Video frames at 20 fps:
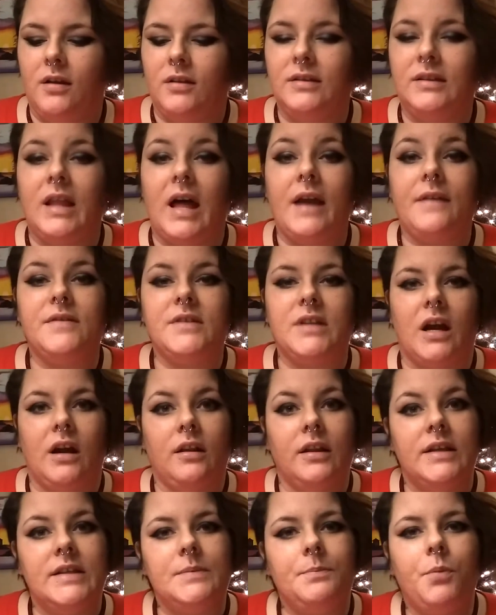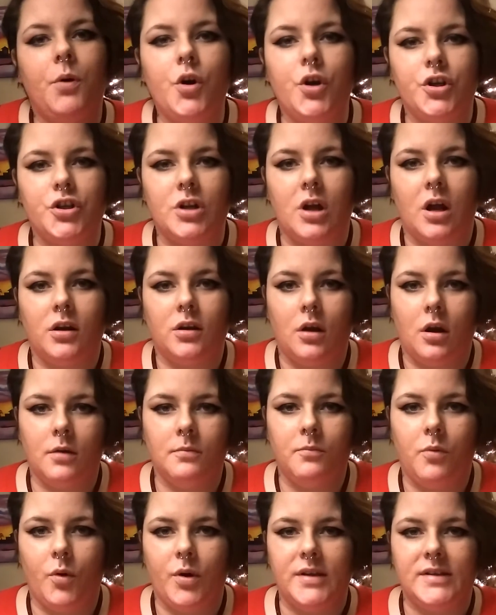lifestyle is pushed on
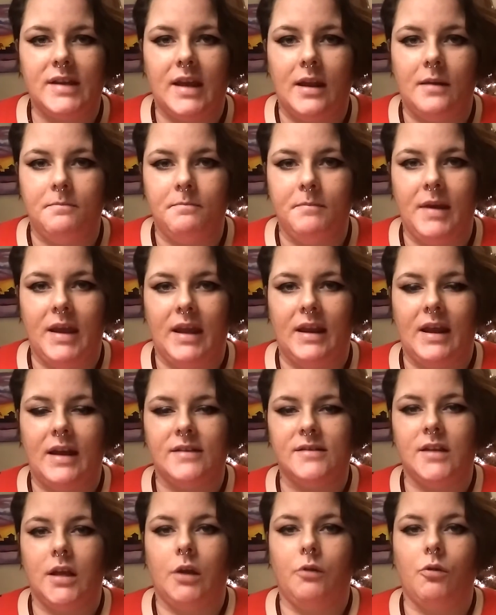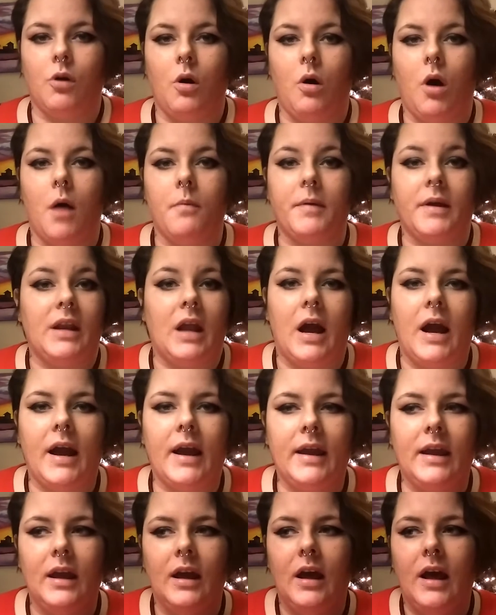young boys and men as they grow up. And
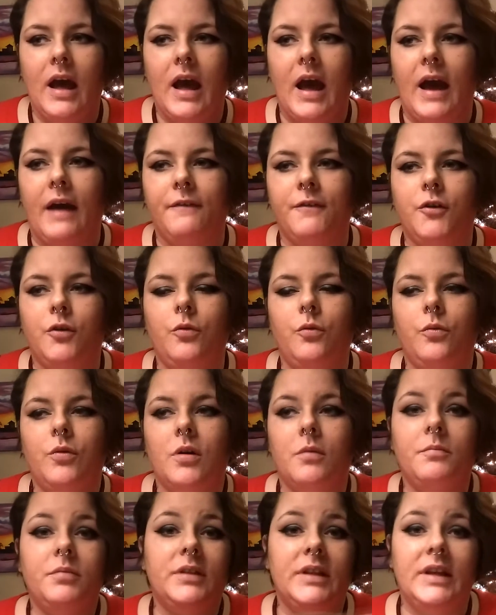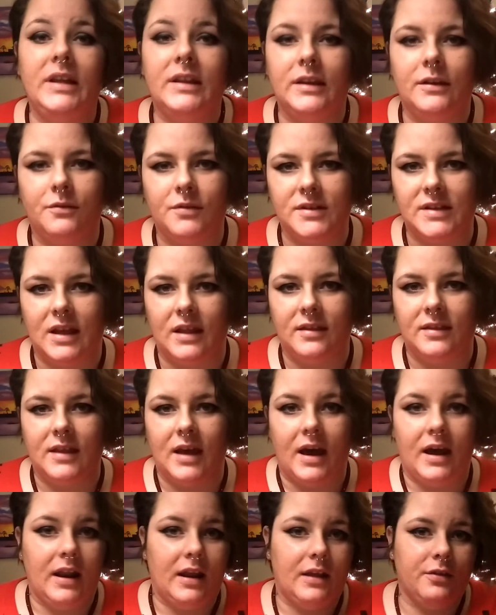I have to completely resent
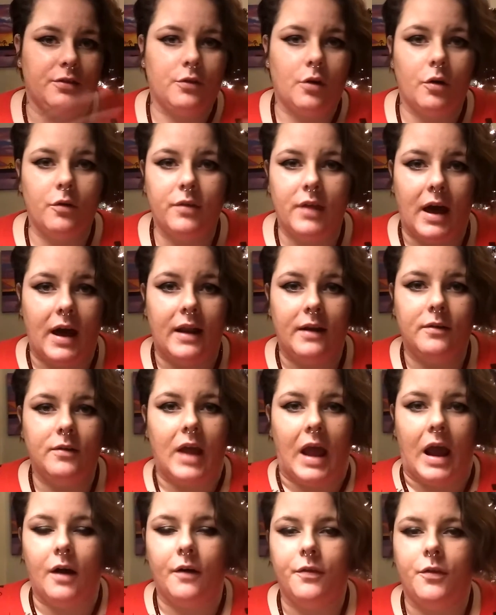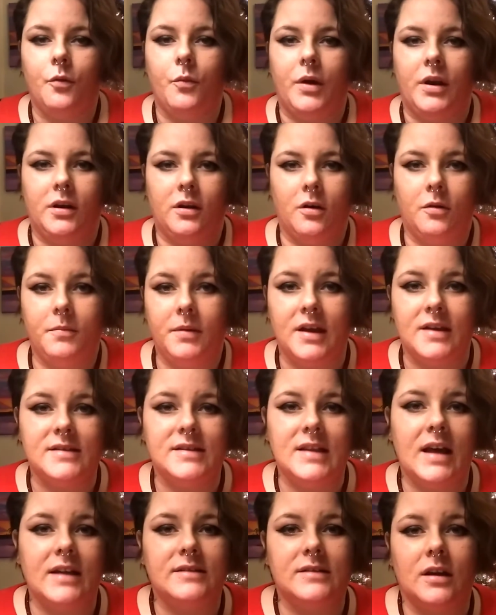that and throw that out the window, because
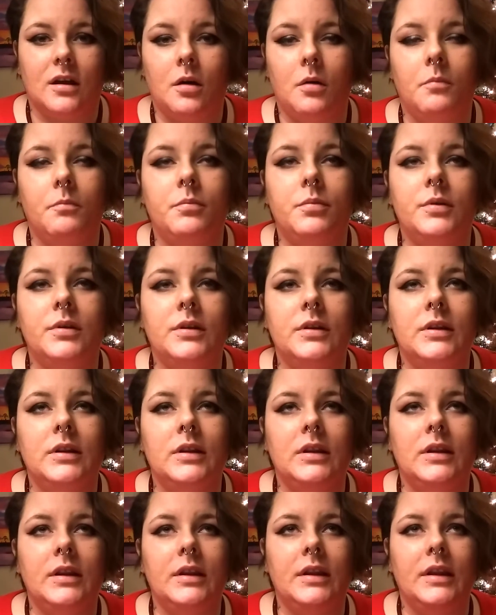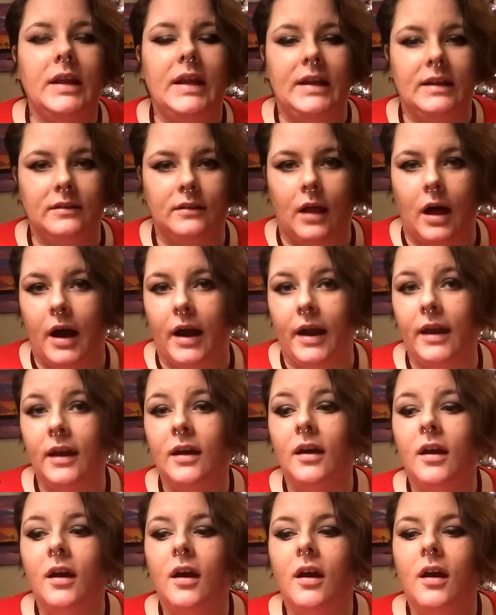that's a complete lie.
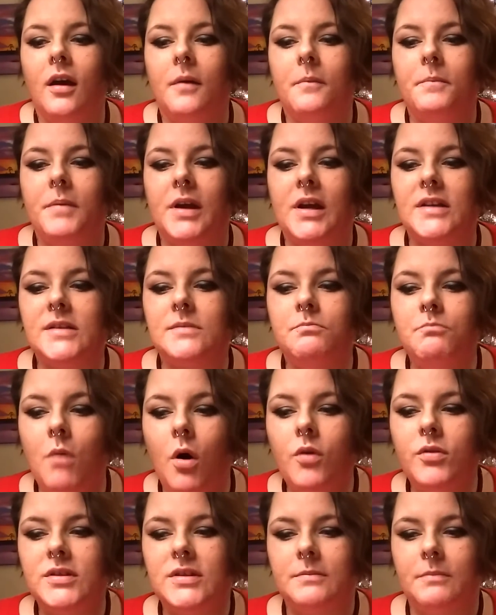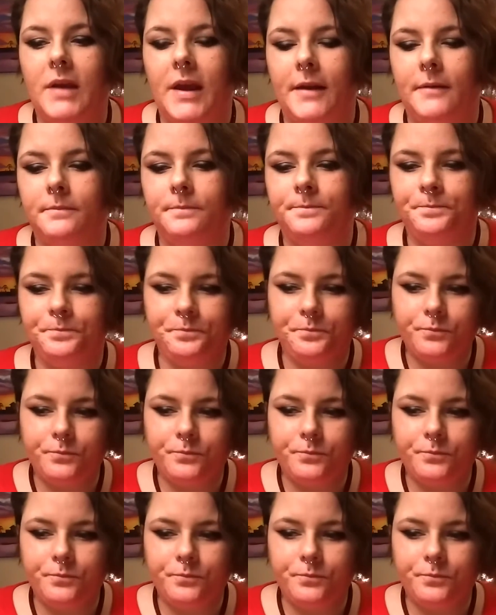Because most men